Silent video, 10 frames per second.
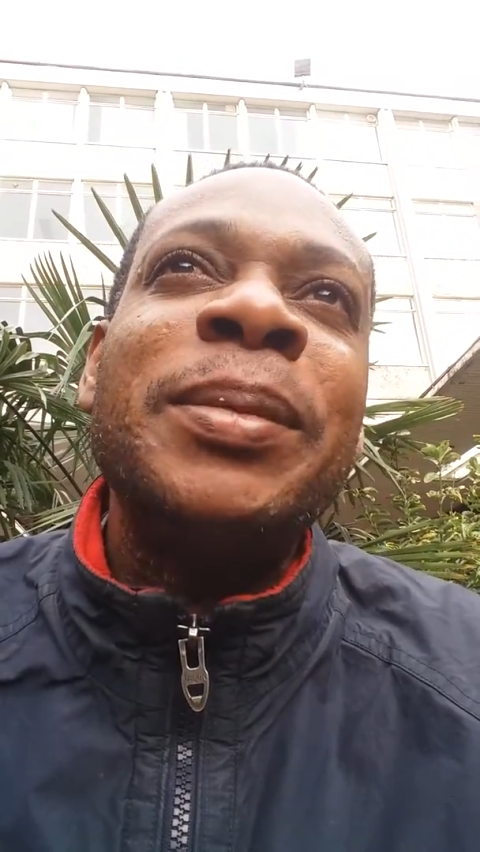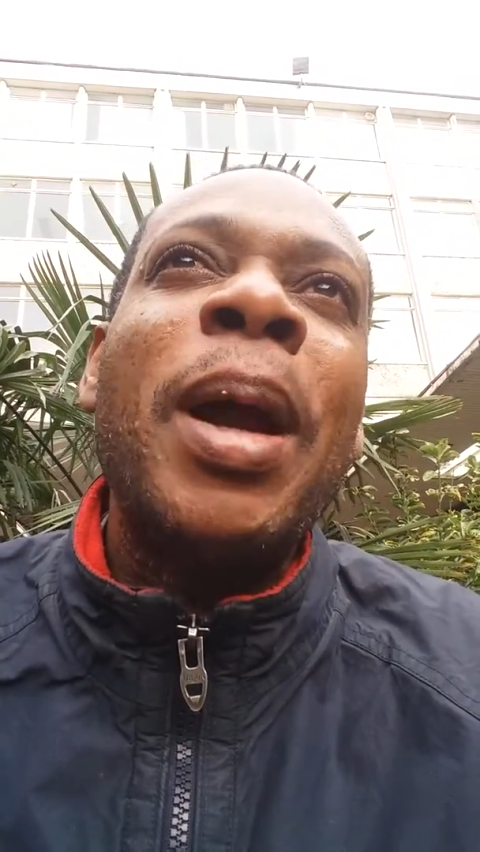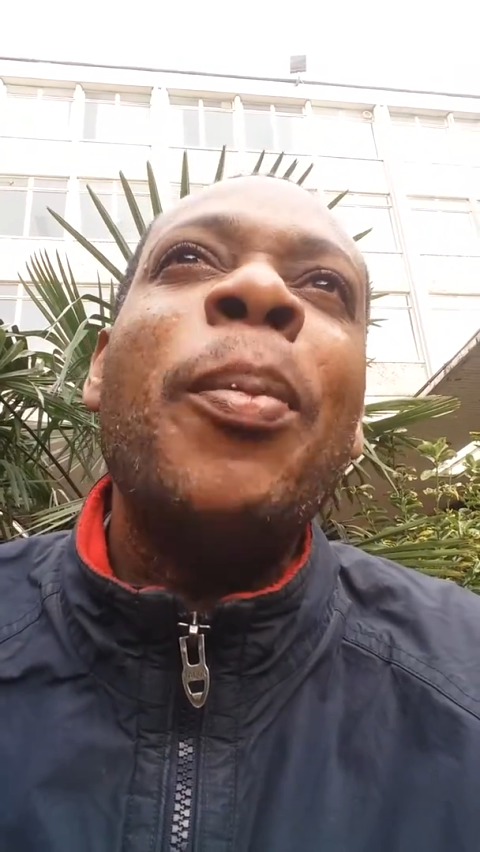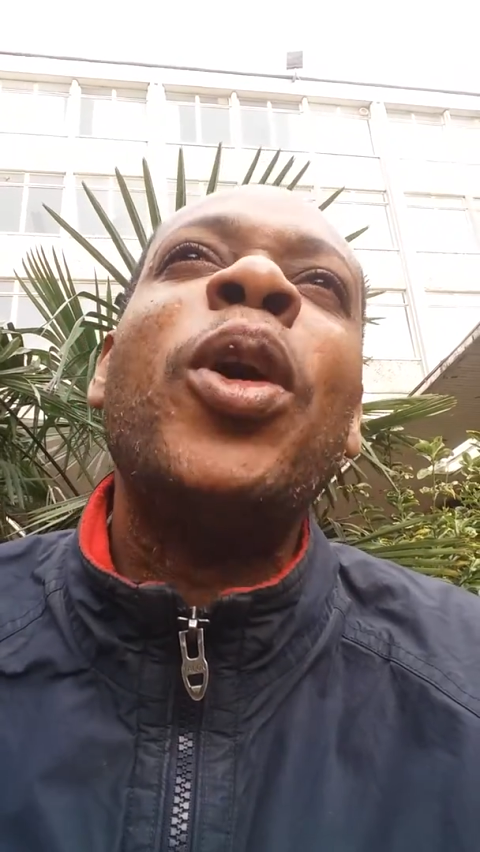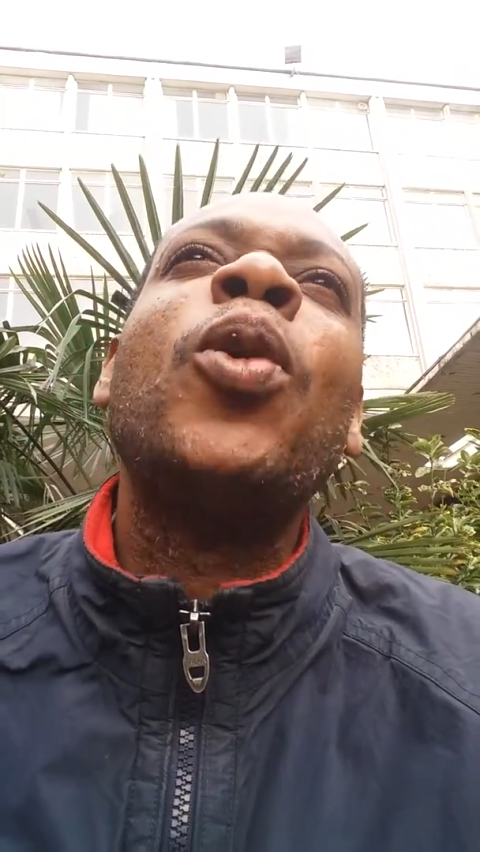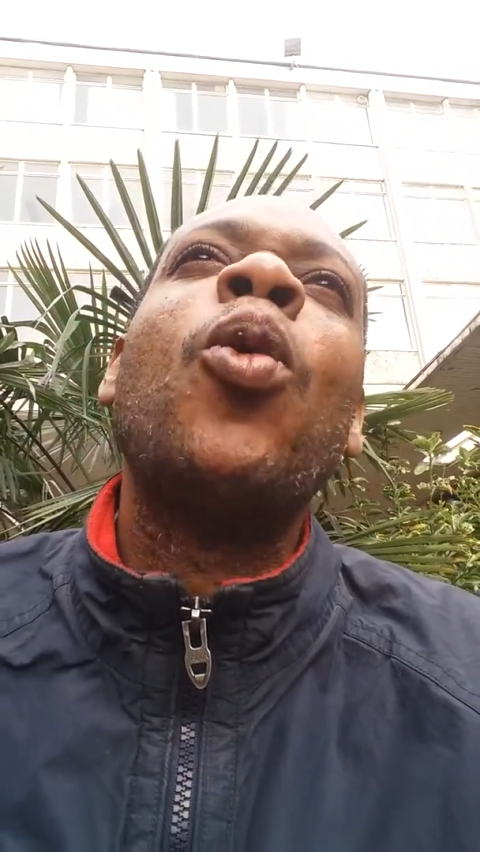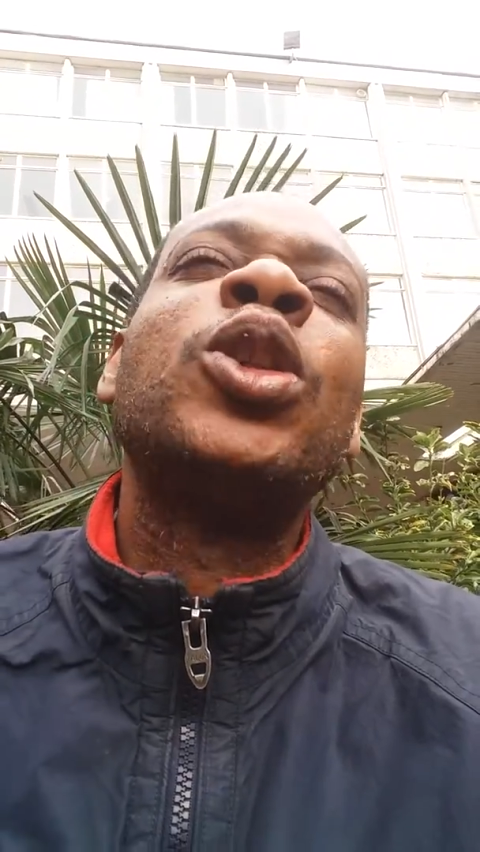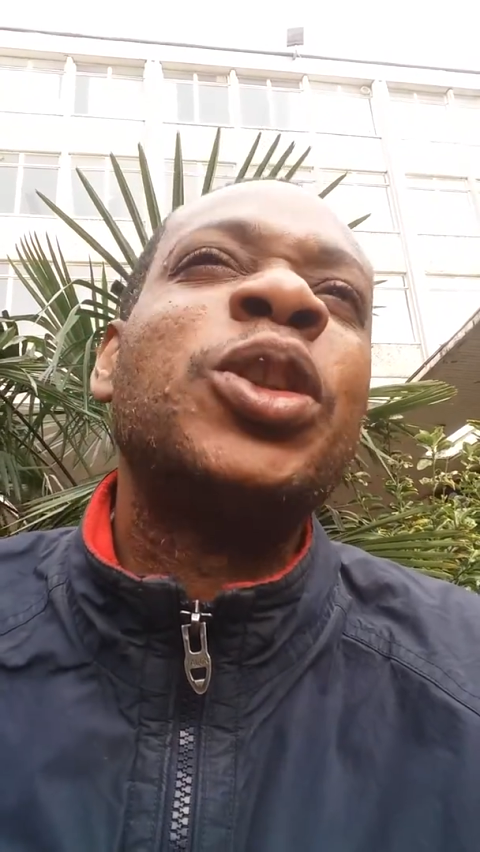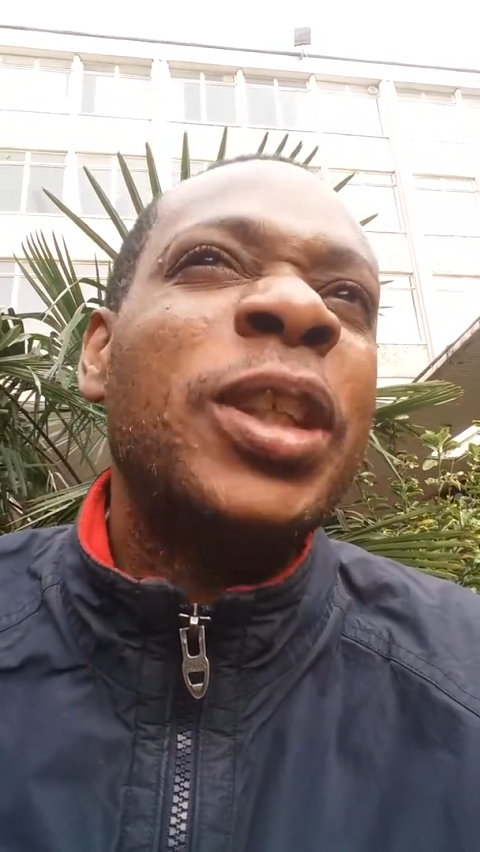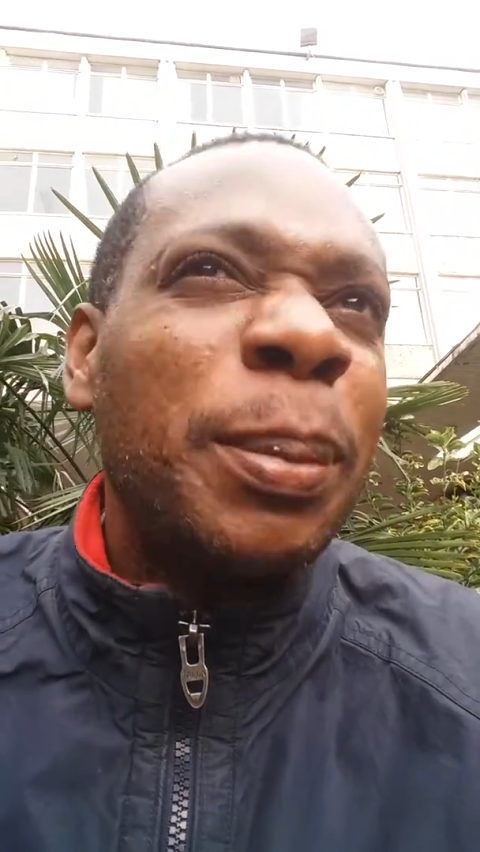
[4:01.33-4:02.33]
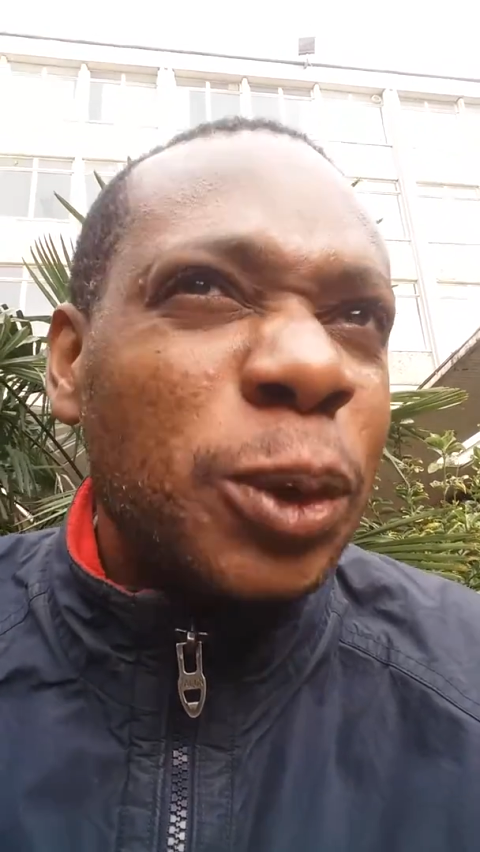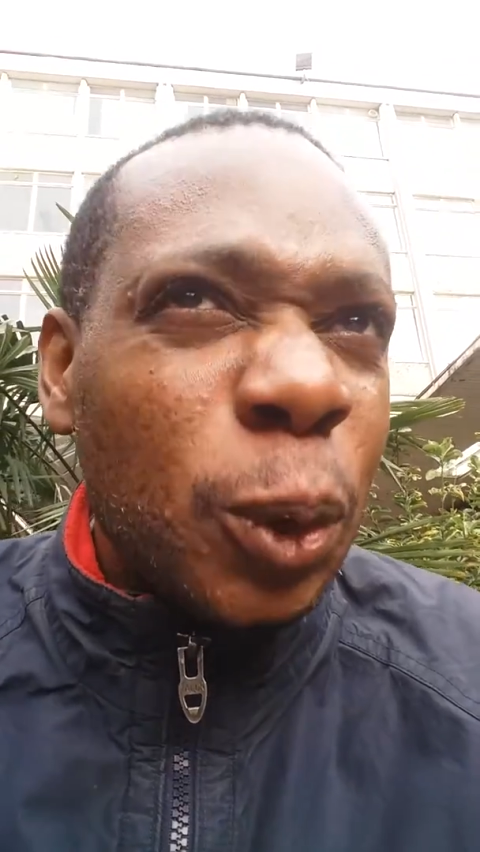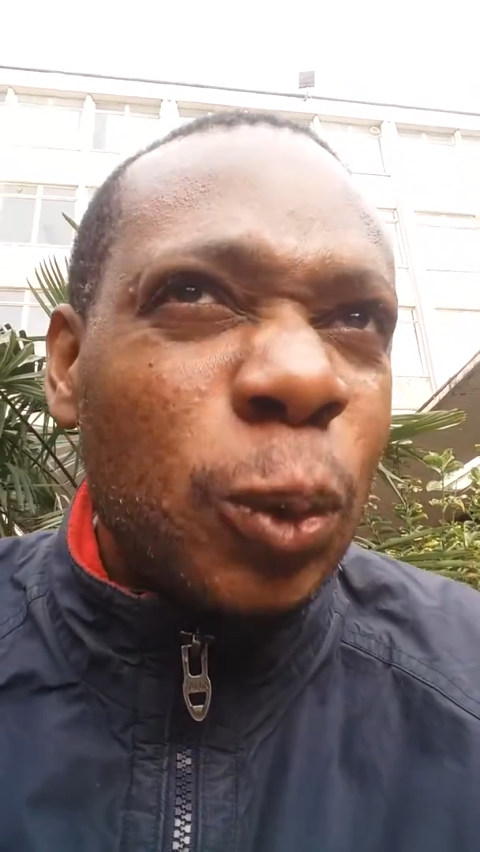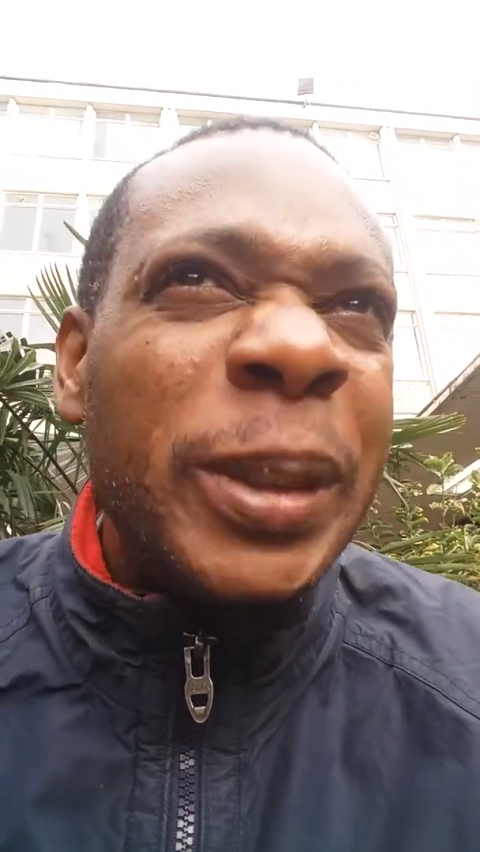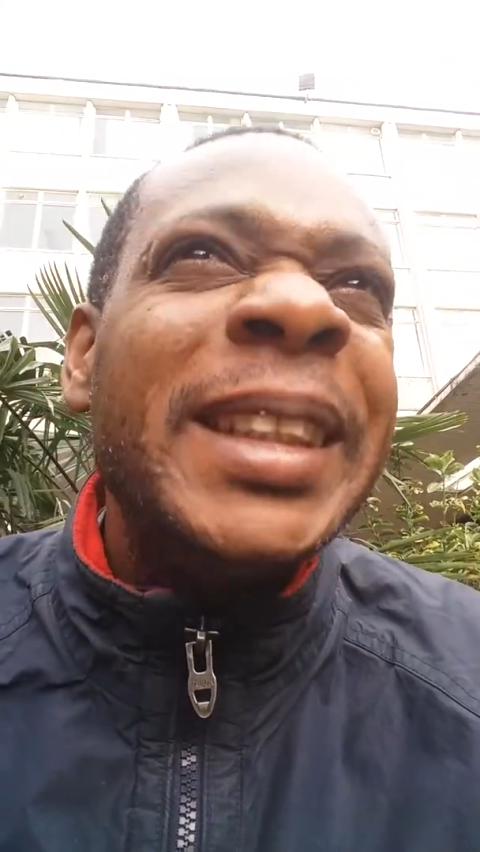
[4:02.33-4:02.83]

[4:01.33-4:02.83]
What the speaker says: my body was raptured